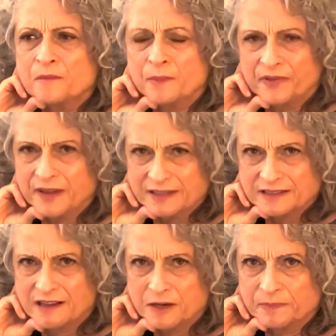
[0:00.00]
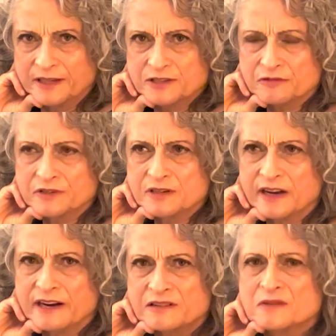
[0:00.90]
People think it's not a place to
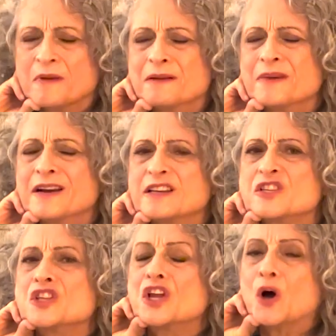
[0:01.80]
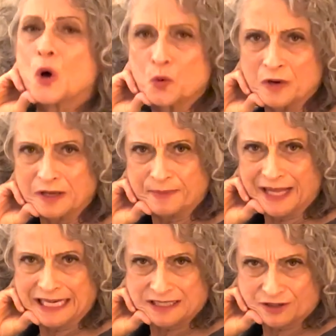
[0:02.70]
retire. To my mind, it's the only
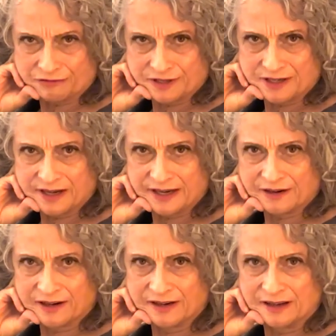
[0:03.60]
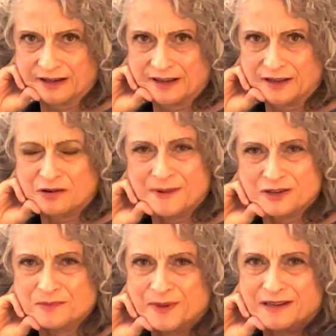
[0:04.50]
place to retire. Can you
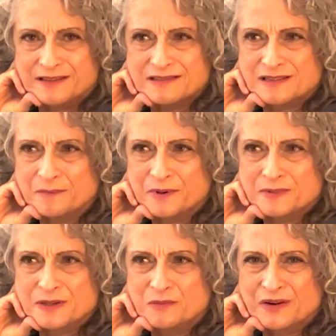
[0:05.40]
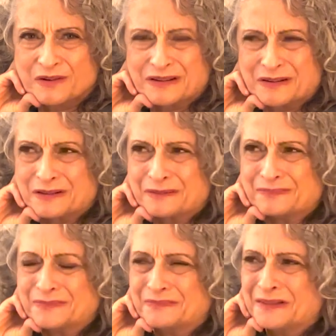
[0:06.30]
imagine being in a suburb somewhere or, or a
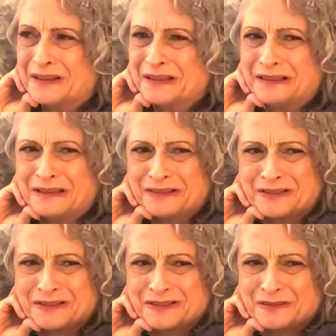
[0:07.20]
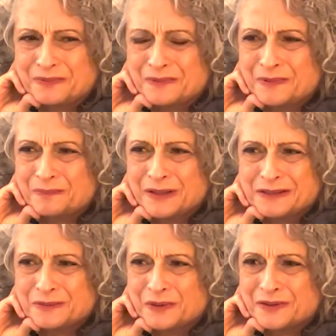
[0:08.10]
a, a
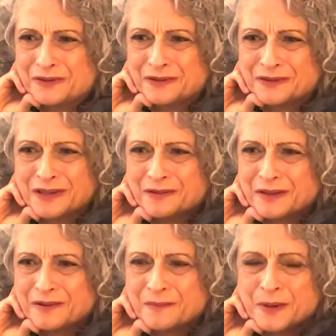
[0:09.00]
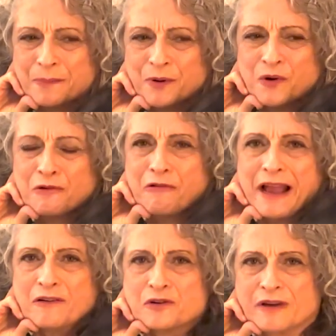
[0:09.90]
place where they're not the, the people are
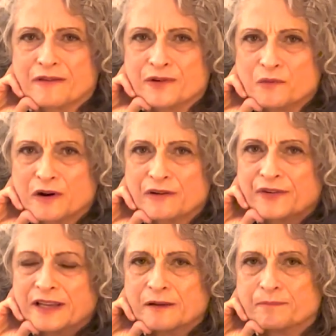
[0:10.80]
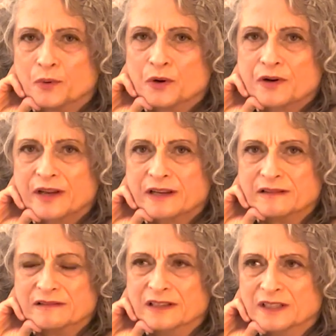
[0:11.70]
around you everywhere. If I get bored, I
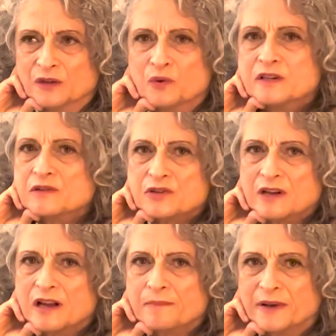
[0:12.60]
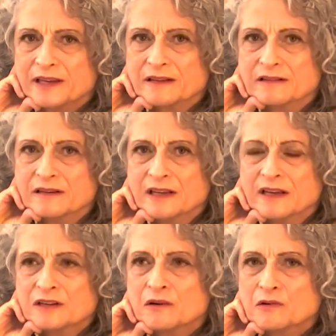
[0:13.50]
can window shop. I can
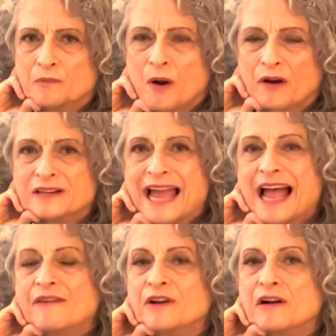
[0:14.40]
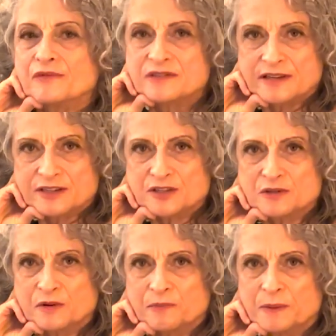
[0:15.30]
go to a bar and have
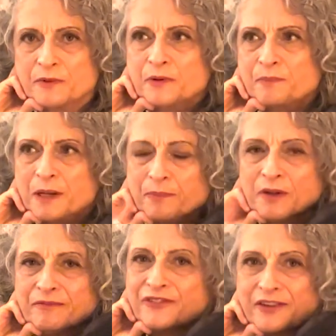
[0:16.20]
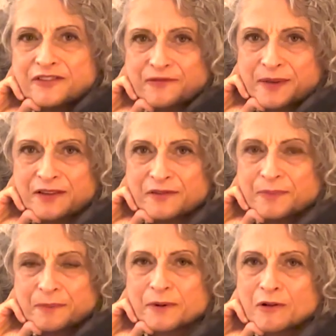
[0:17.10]
conversations with people. There are people in front of me. There are
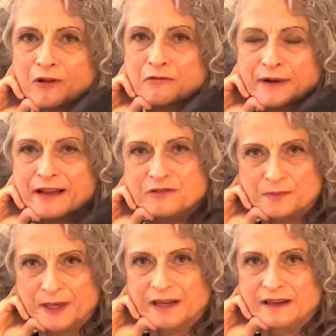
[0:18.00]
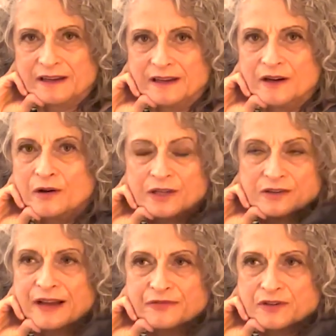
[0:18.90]
people all around me. All
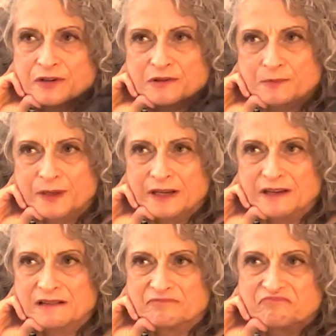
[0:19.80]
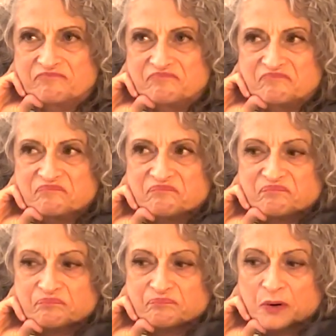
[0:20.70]
you have to do is be
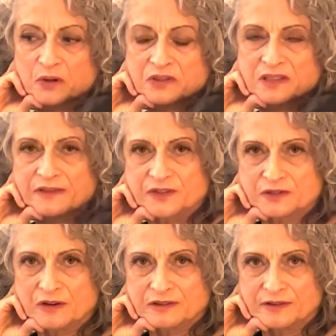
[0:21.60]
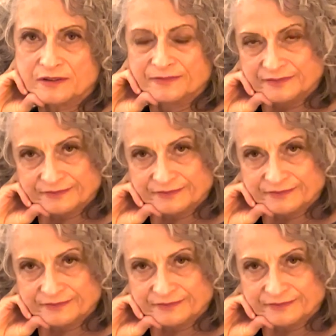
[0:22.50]
ballsy enough to talk to them.